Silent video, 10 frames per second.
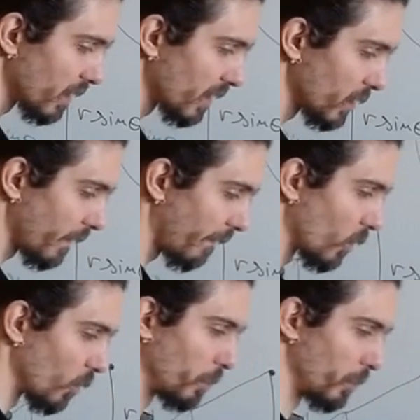the
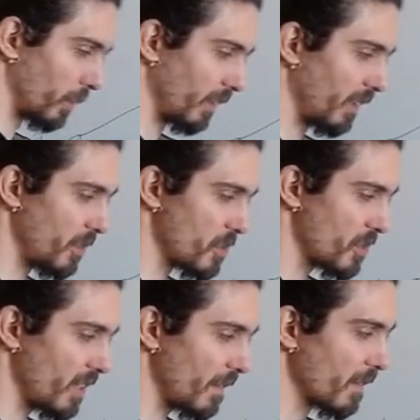slope. You
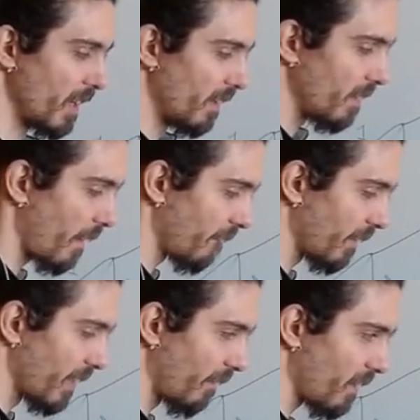see, the,
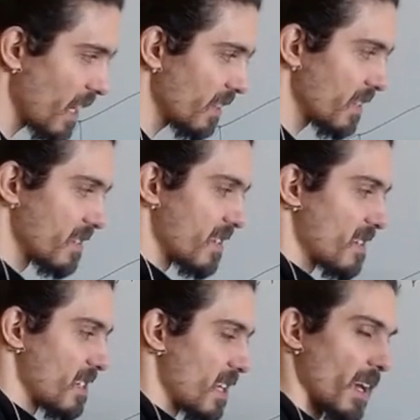the line is the
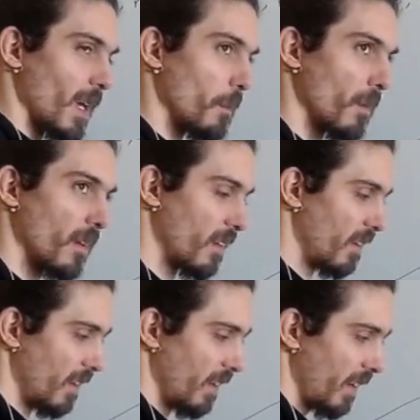same,
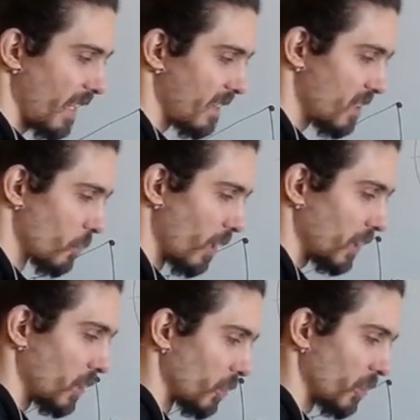and these
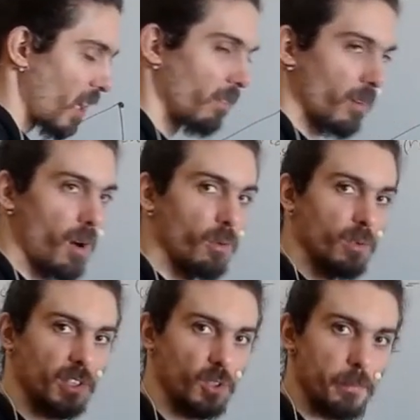ratios al
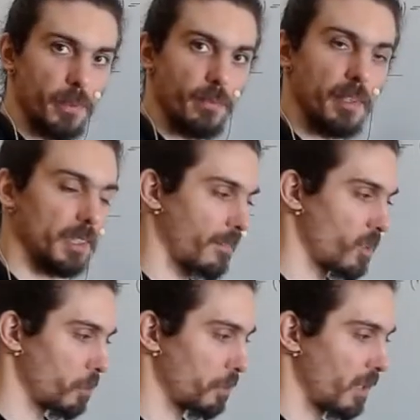always compute the
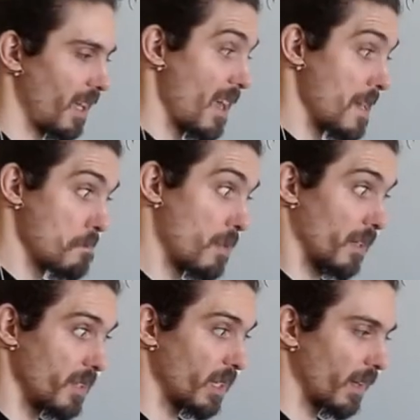slope. In
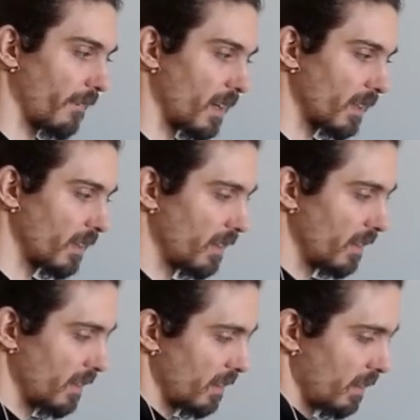particular,
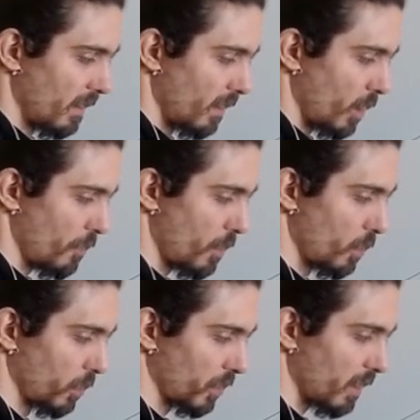if you
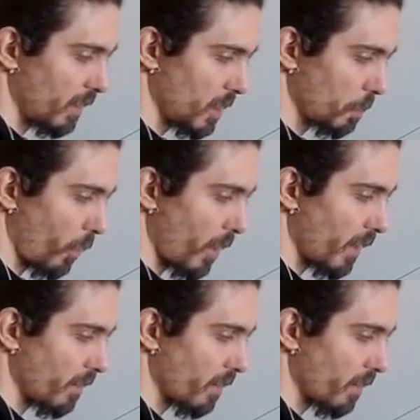use this point,